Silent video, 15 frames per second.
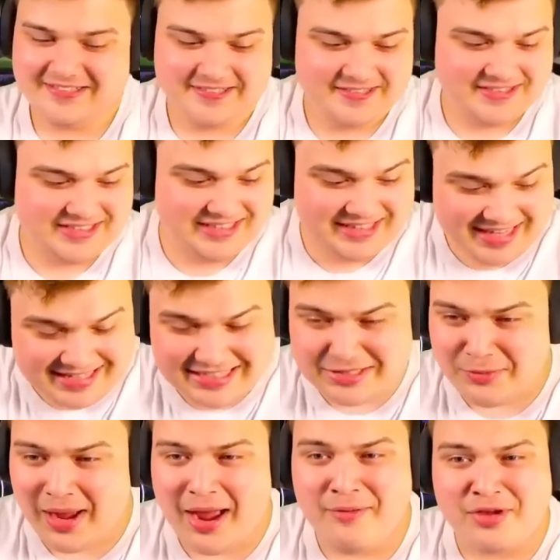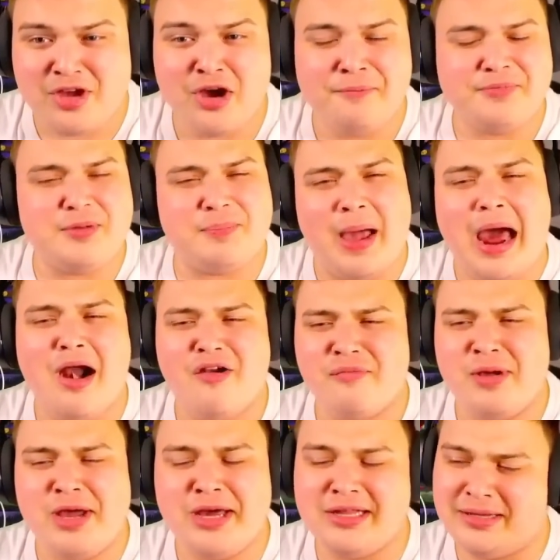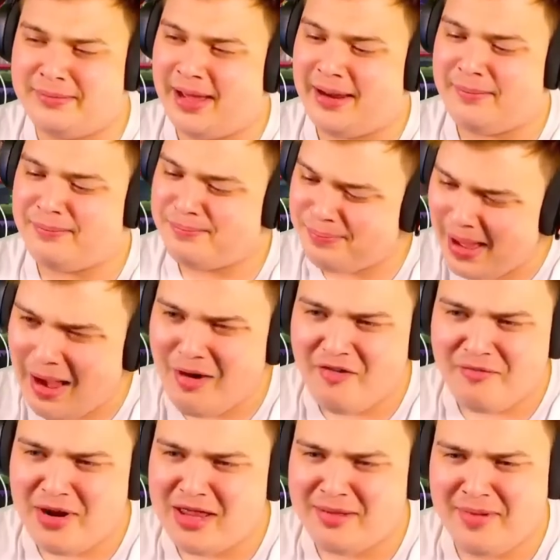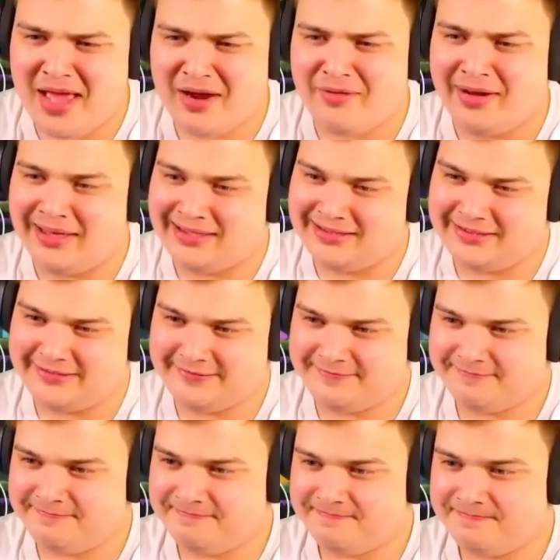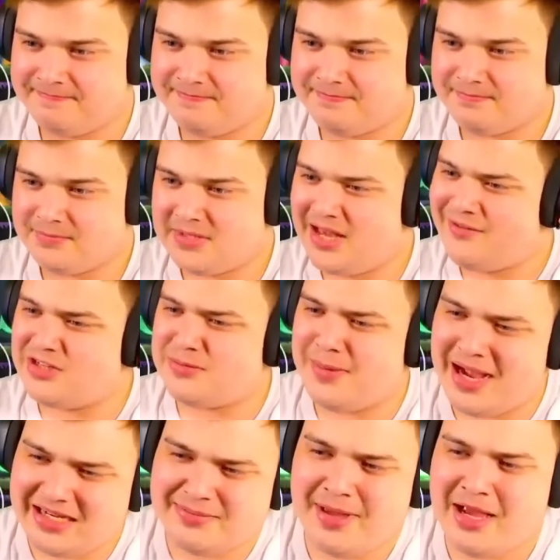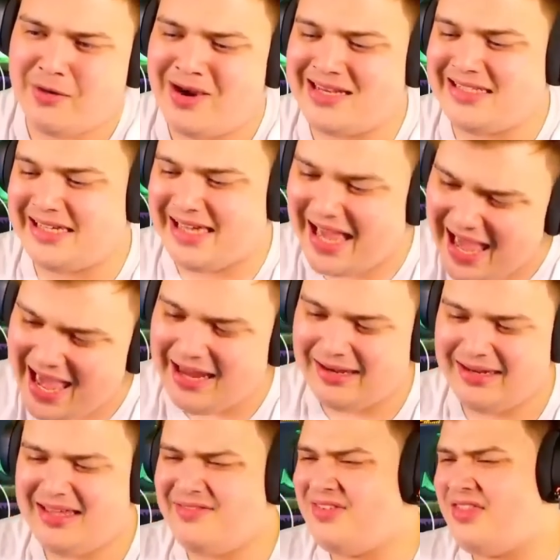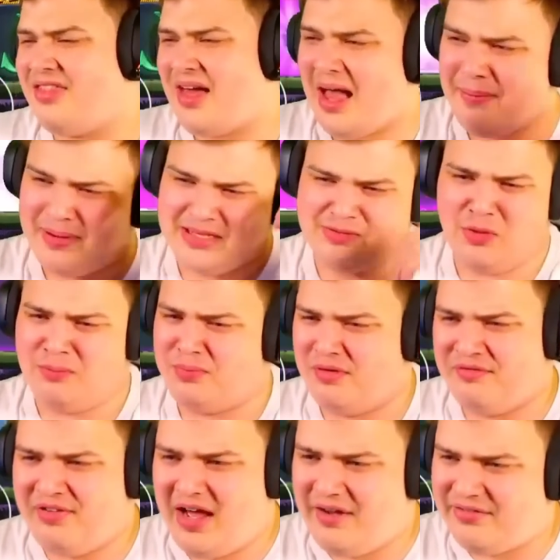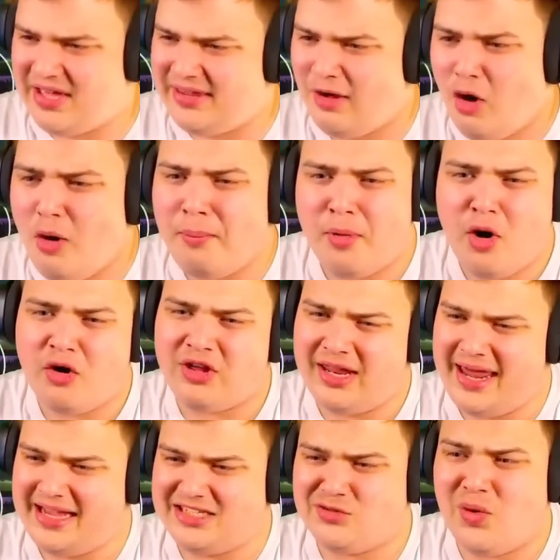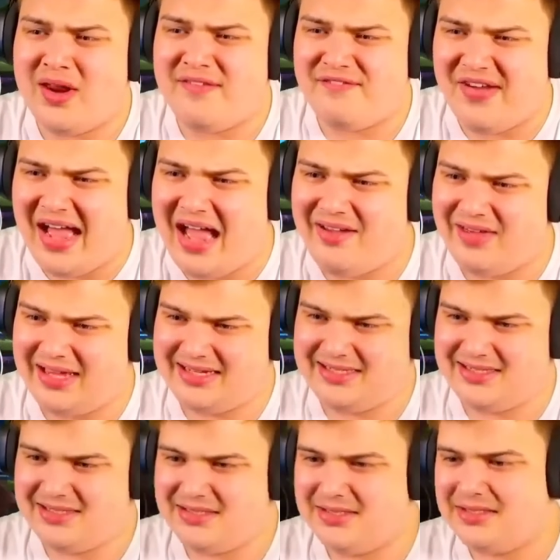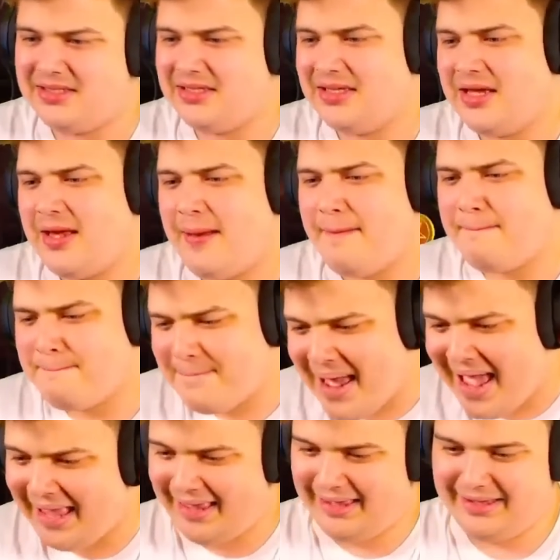See, this is why we come to Power of Merlin, man. Power of Merlin Megways. It was Max Megways again. Even that beats 1.5k. The whole board connects. 25x. Mate.